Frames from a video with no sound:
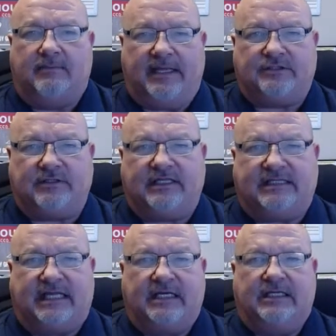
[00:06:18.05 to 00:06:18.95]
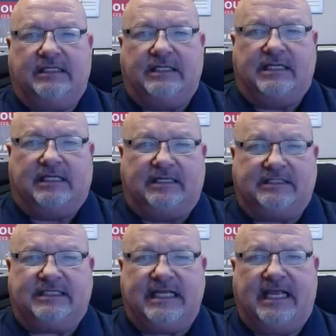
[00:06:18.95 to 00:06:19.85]
Make sure that that
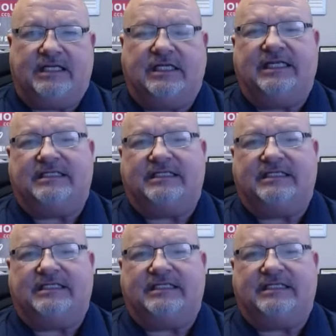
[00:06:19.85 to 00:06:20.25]
listing agent